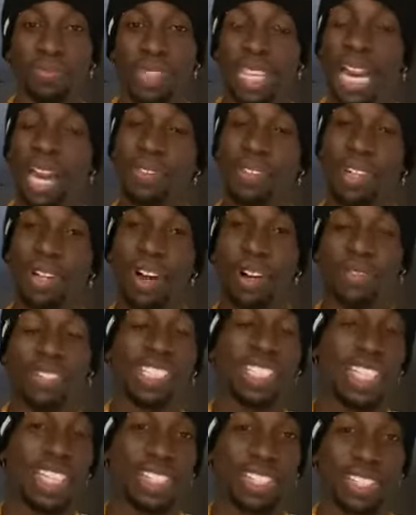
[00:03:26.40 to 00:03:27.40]
having
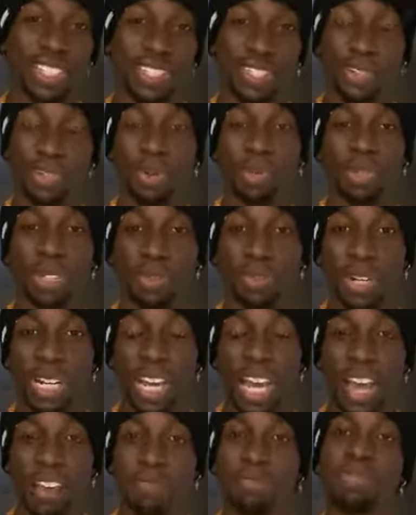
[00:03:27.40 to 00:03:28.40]
conversations you normally wouldn't
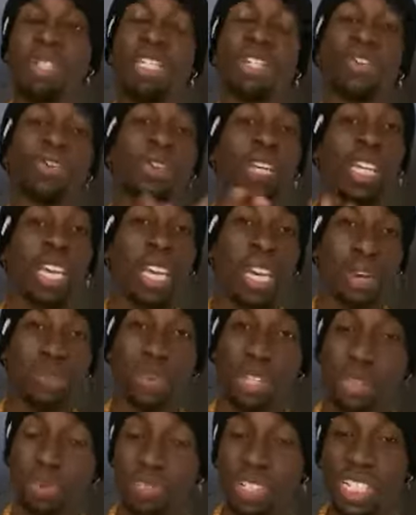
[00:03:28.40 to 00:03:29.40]
have, being okay
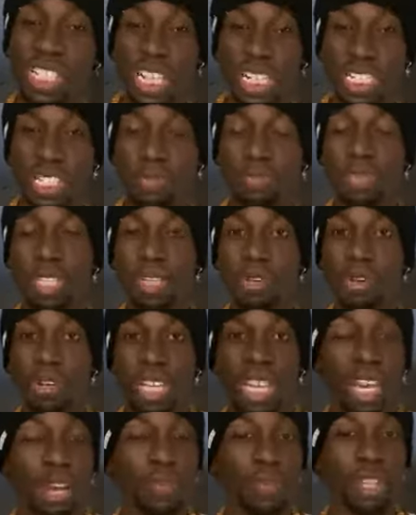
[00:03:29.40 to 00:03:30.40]
with rejection, being
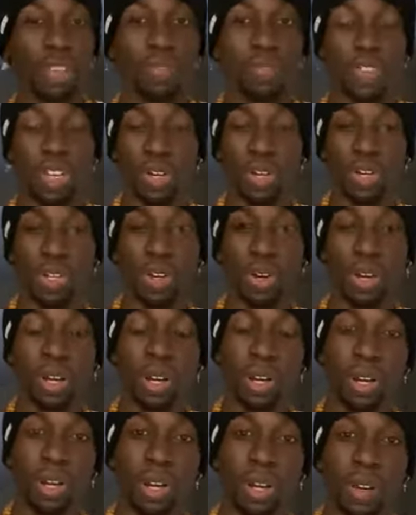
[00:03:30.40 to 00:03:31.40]
okay with failure,
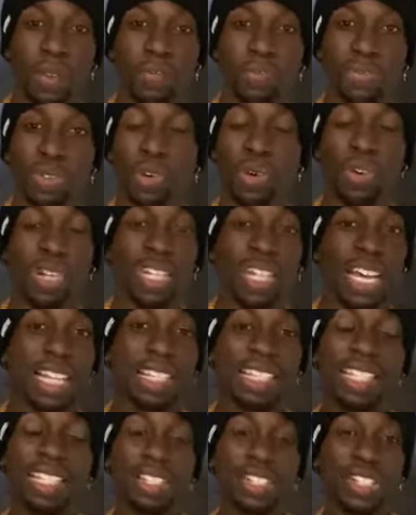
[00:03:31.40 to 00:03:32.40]
knowing
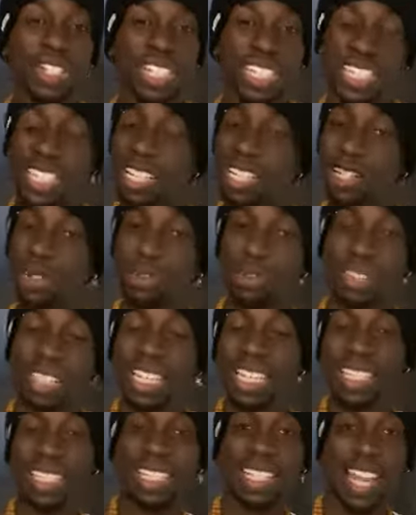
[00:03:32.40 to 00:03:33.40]
that these are just little
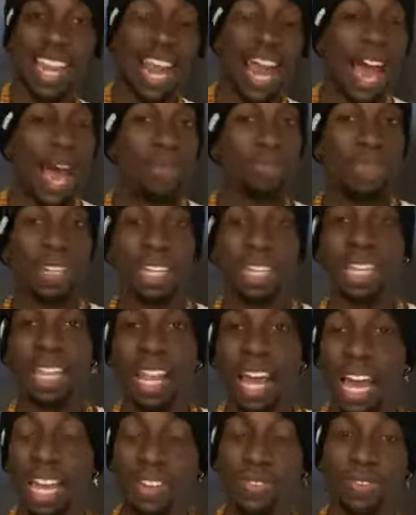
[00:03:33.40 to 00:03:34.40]
things that happen in
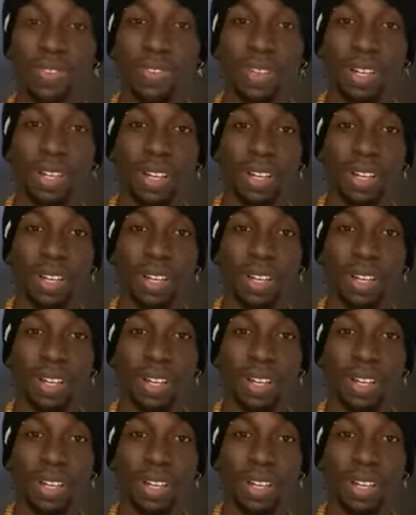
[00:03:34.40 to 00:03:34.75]
life,